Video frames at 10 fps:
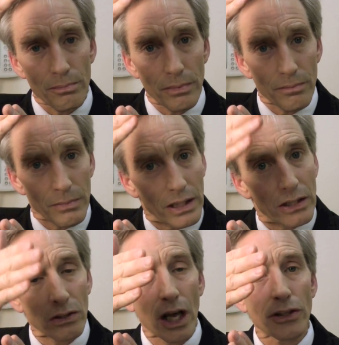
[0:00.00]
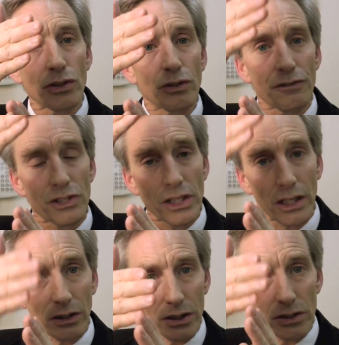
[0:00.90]
the medial longitudinal
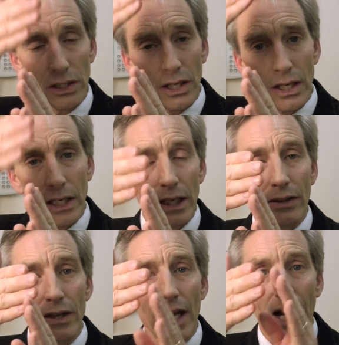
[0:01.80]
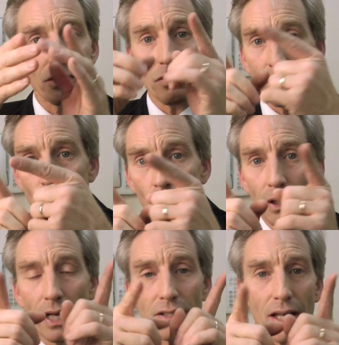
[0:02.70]
fasciculus in the neck, so that
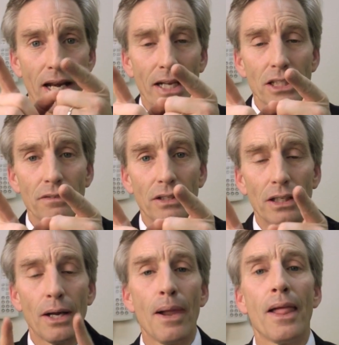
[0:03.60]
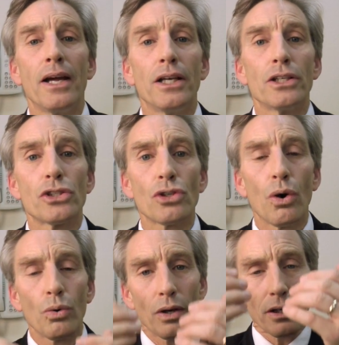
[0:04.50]
coordinates that activity.
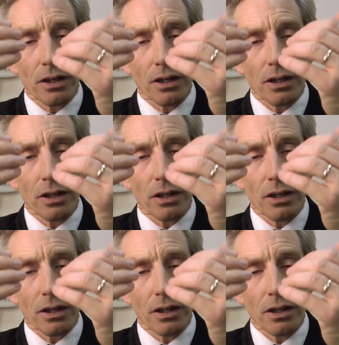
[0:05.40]
So